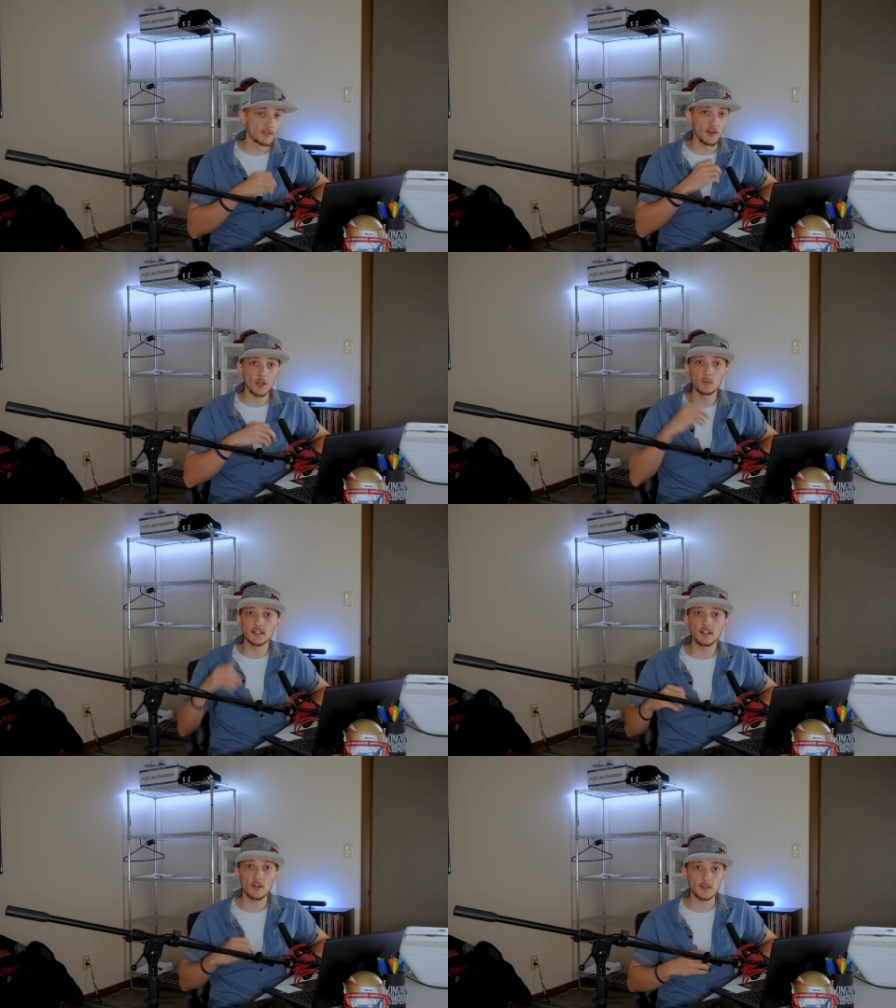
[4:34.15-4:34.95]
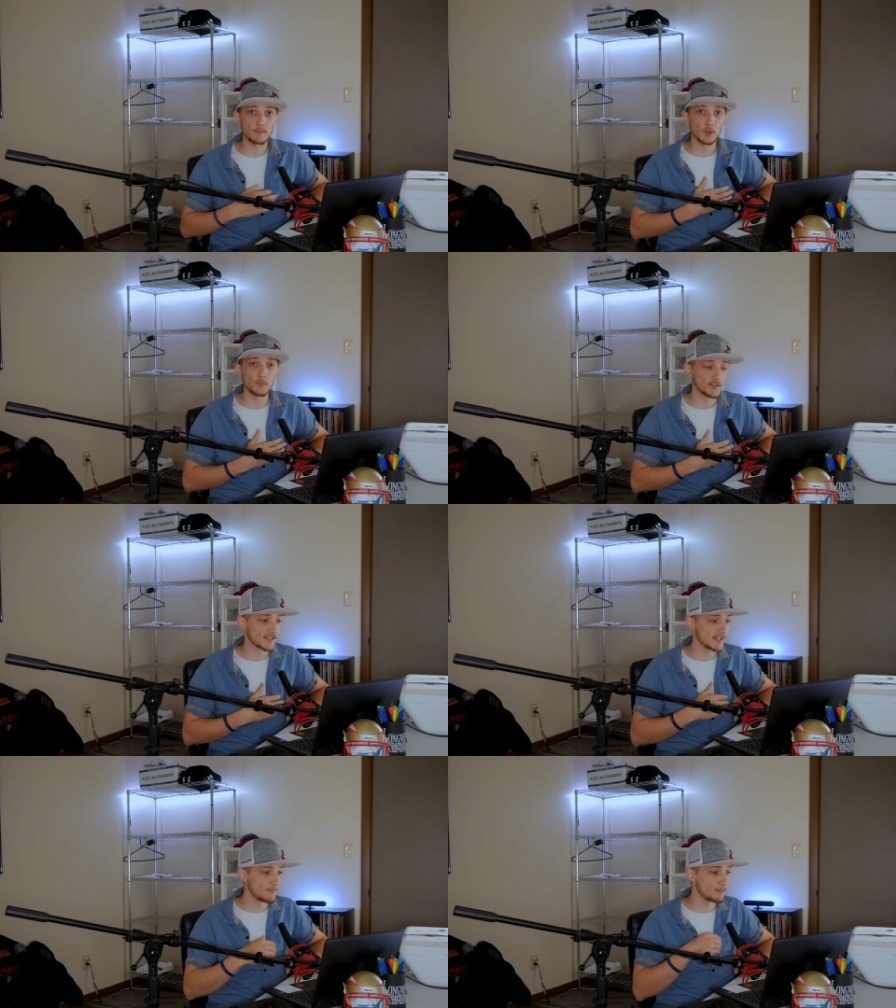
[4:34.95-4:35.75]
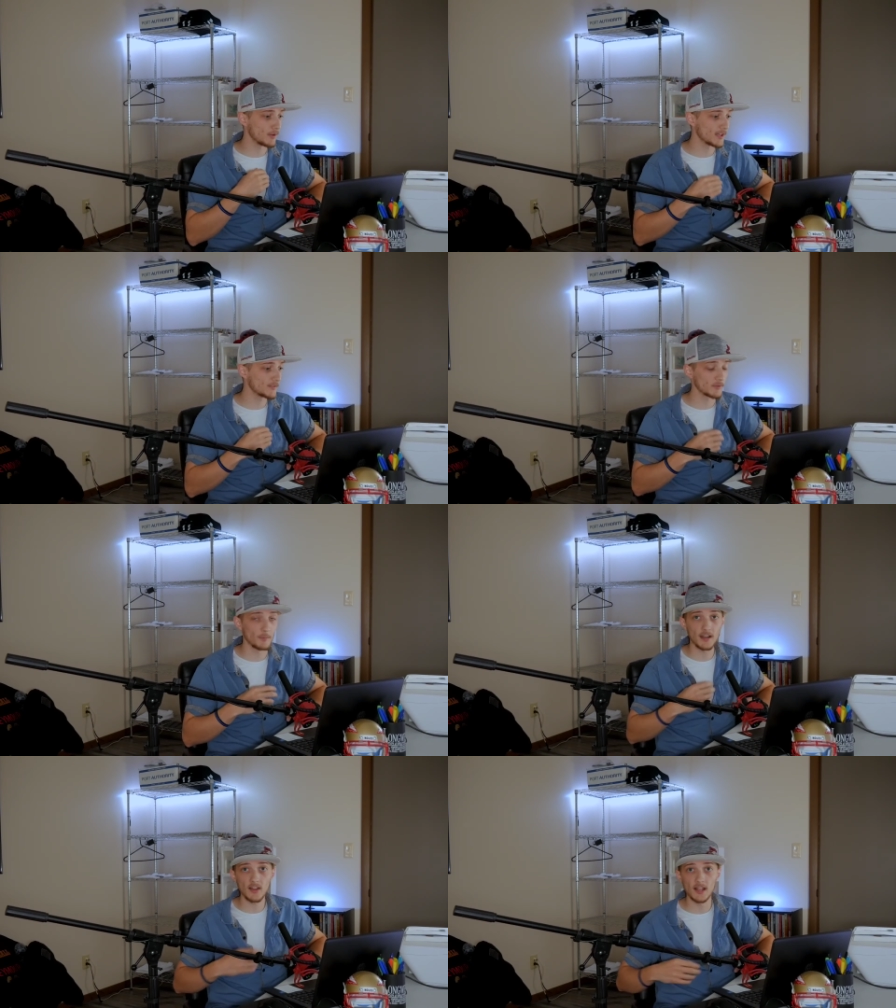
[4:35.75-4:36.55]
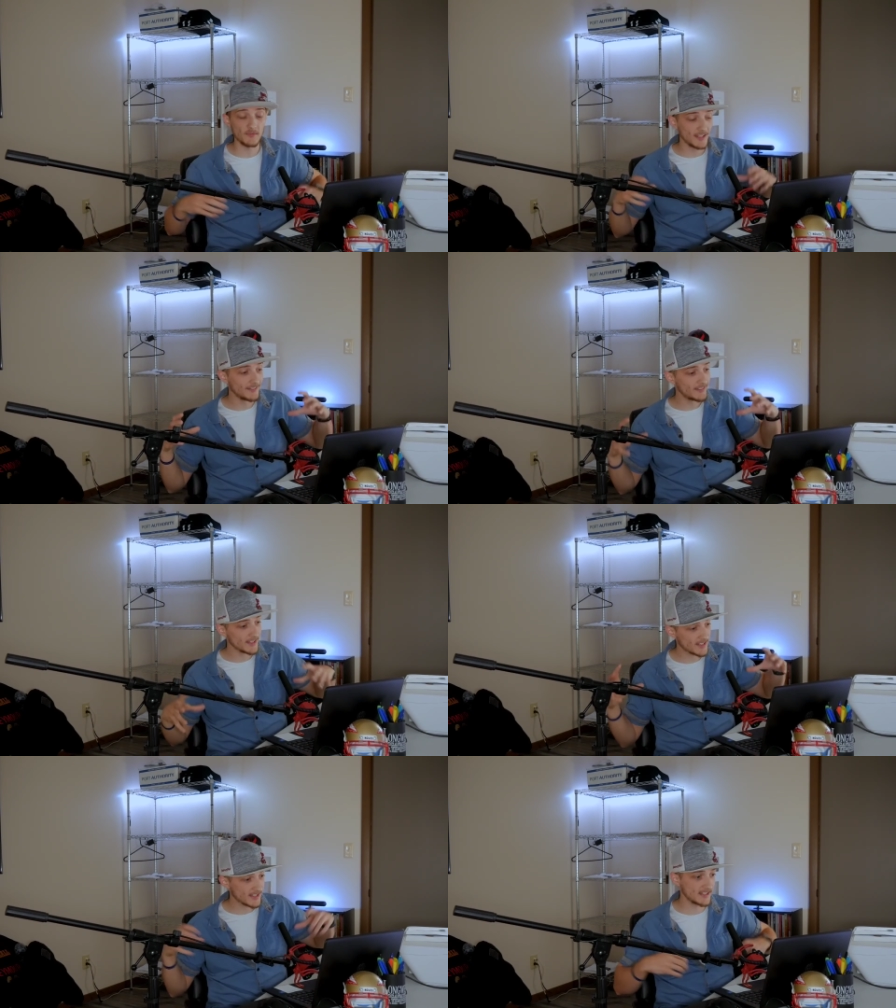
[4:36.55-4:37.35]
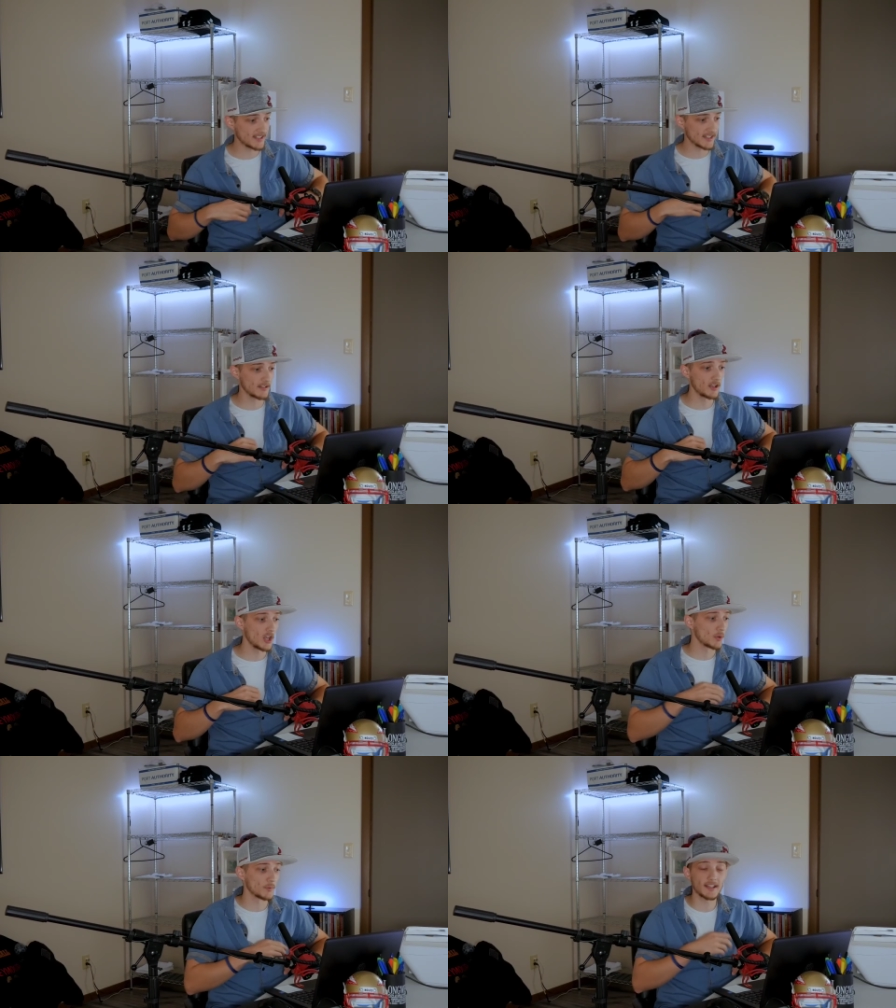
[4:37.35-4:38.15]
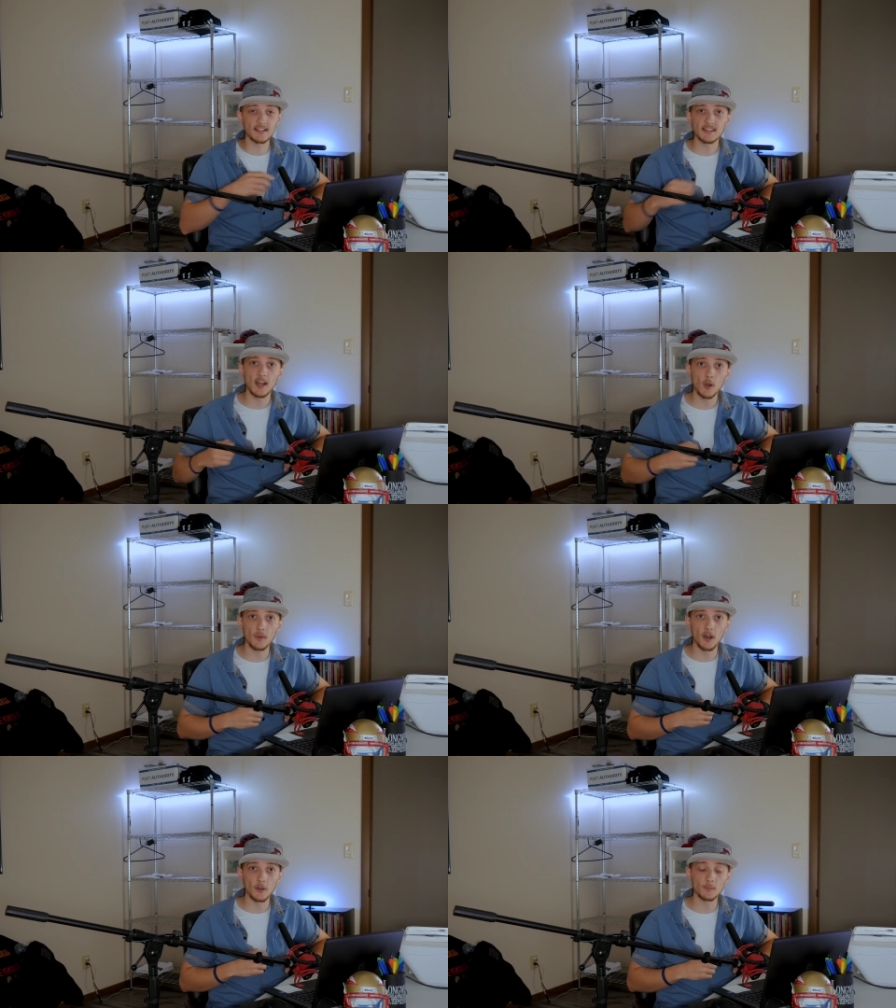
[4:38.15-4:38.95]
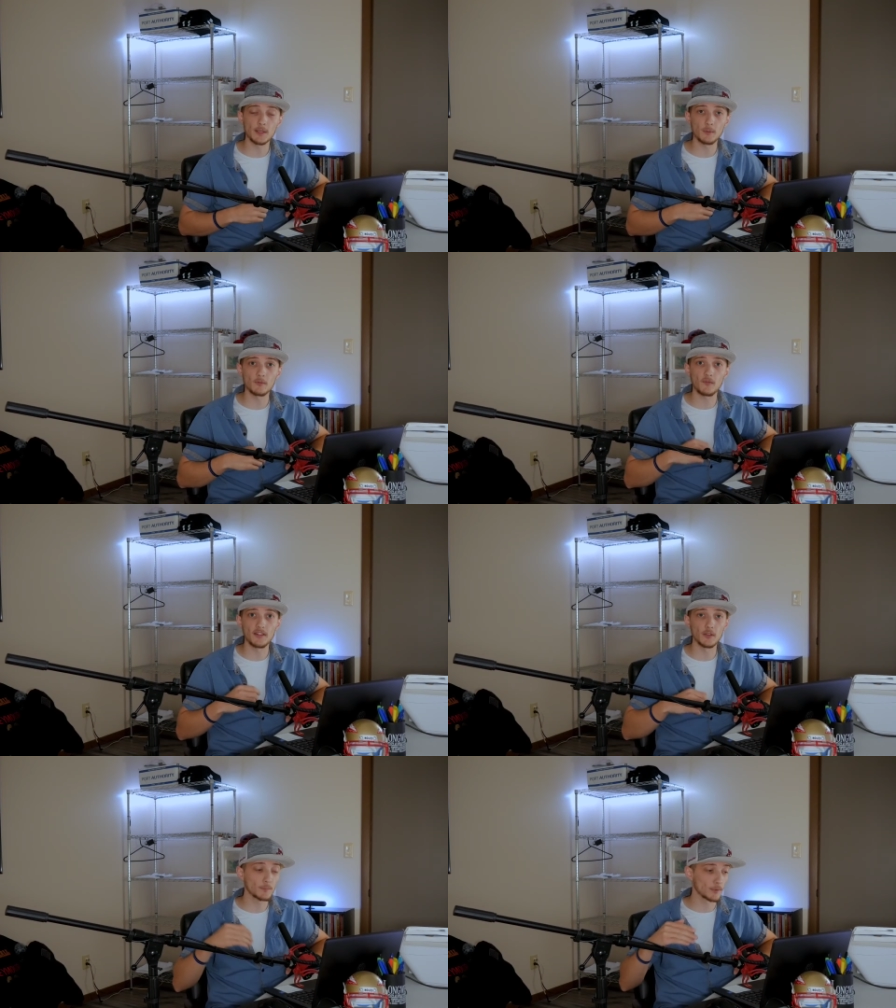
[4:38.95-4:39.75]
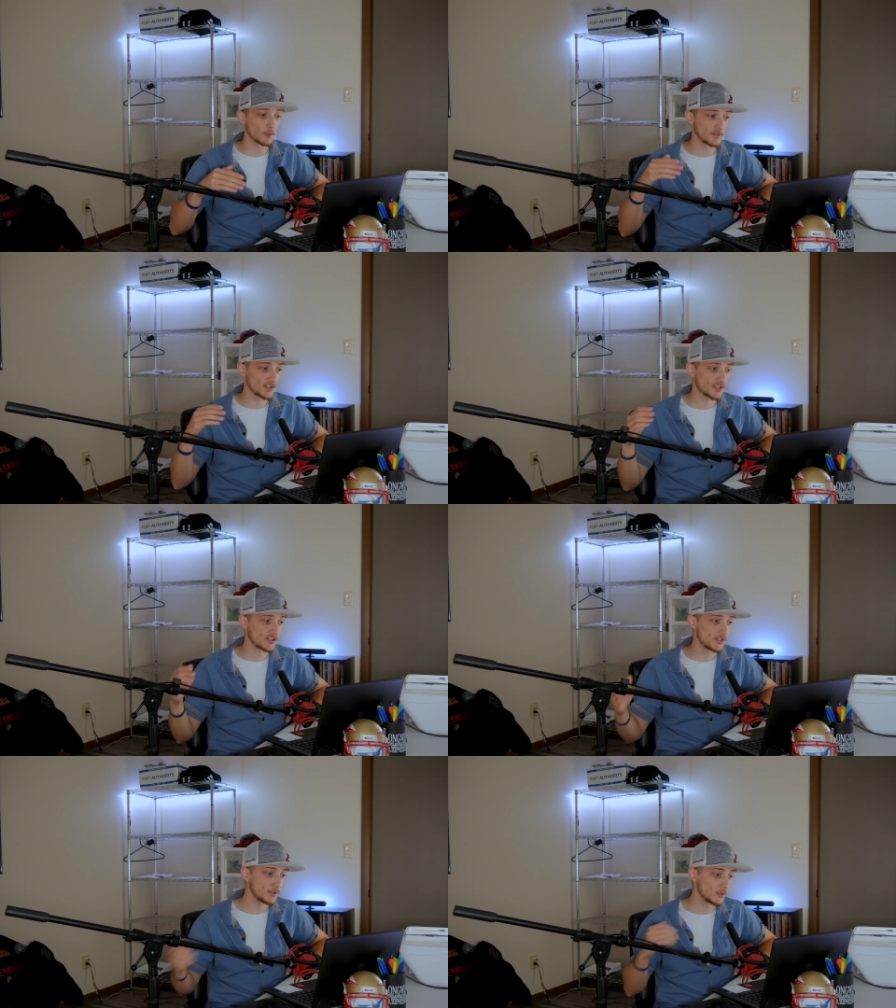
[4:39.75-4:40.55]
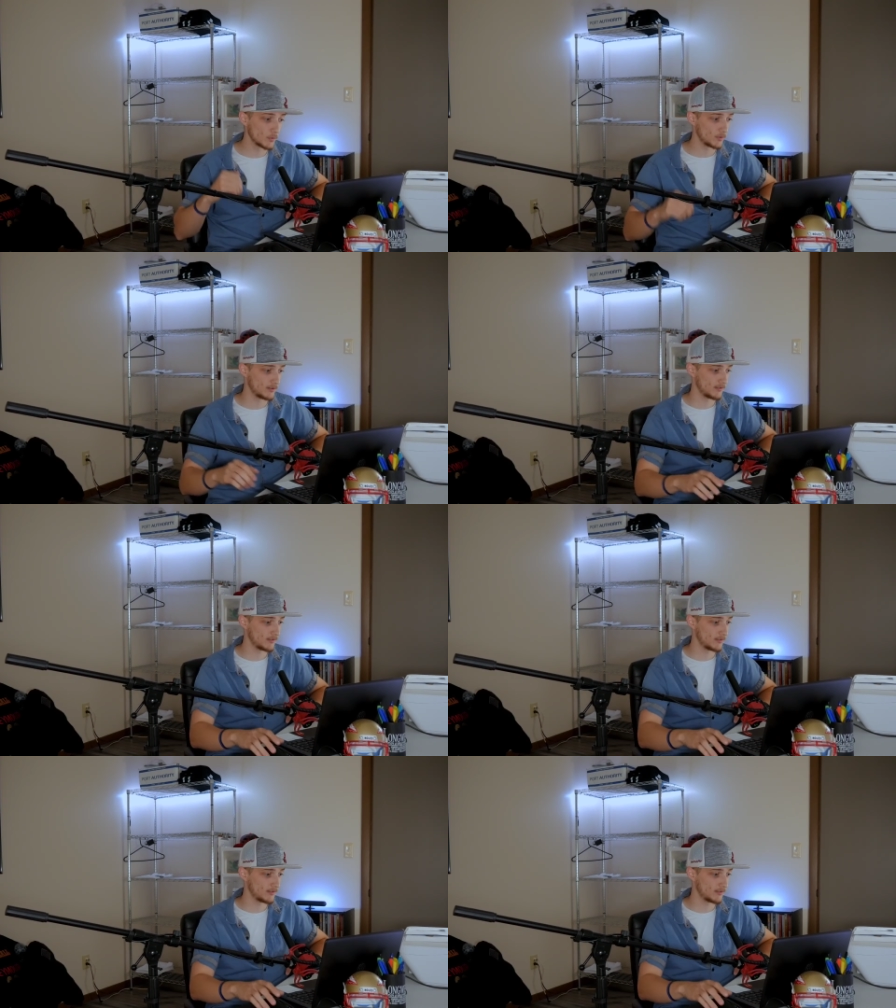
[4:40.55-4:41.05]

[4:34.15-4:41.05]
following God's purpose and plan for my life in this season, where I get to help other people find their purpose too.